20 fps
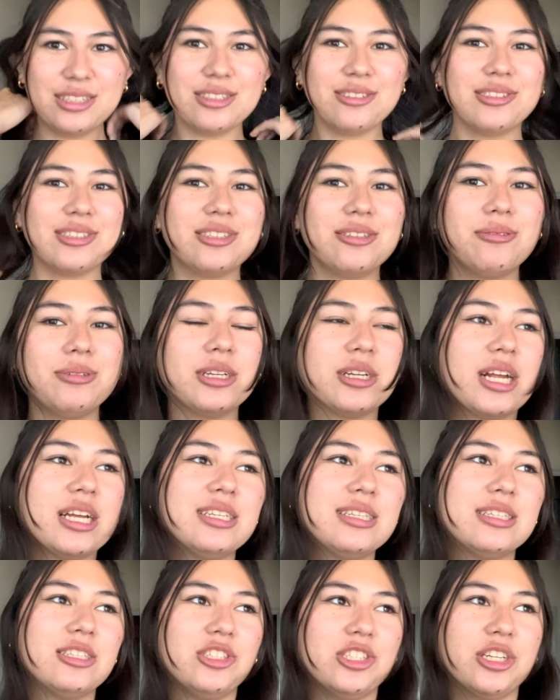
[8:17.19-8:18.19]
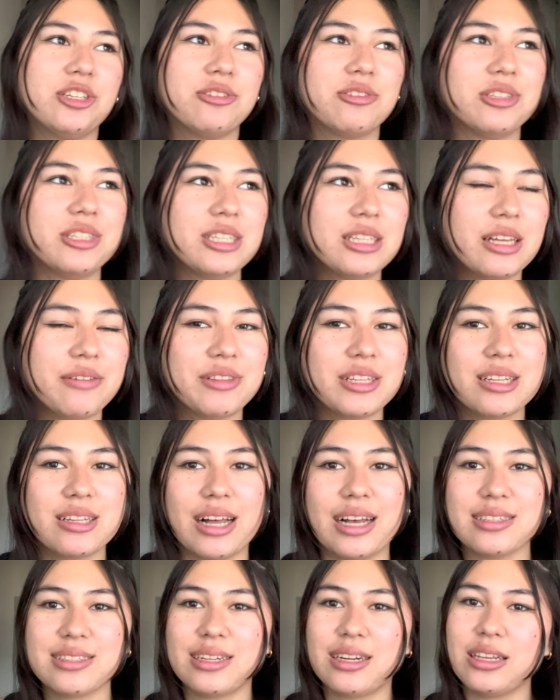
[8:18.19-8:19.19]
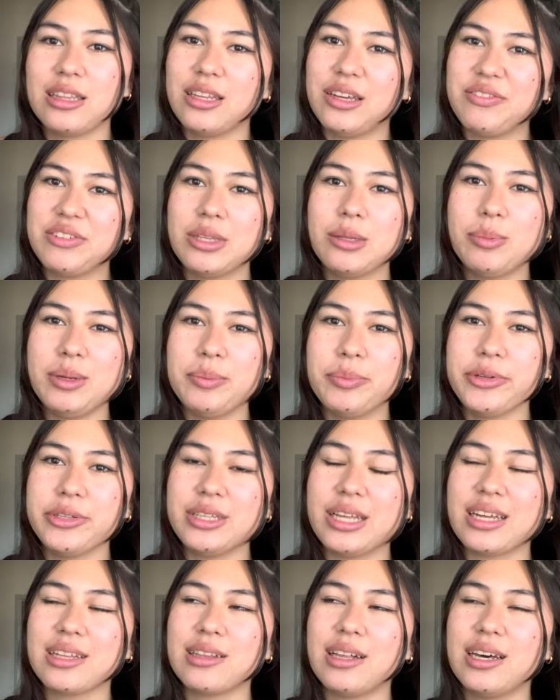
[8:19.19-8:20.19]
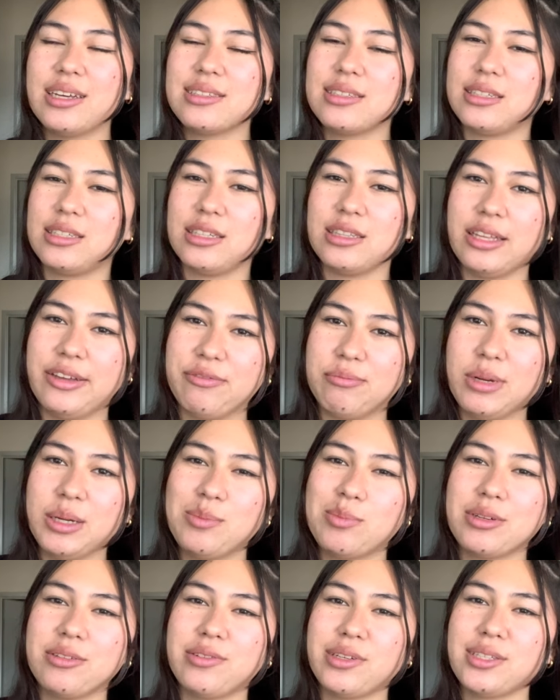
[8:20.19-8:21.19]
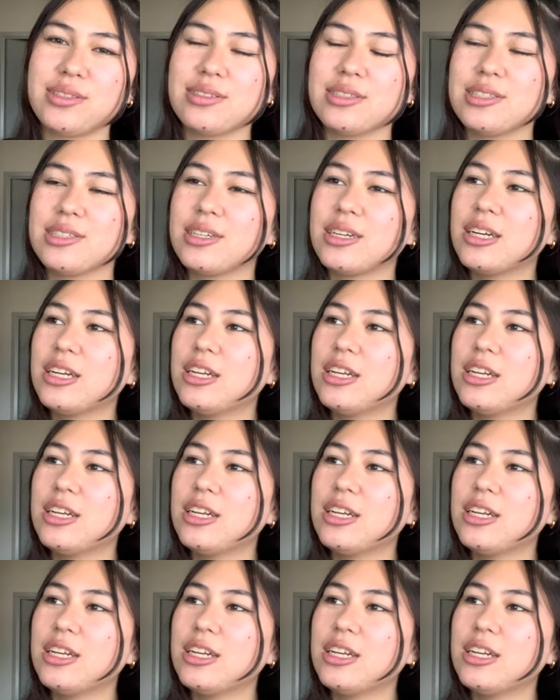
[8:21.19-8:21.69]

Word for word: It was so weird. I did genuinely love the class and I loved the people in that class and I loved my professor.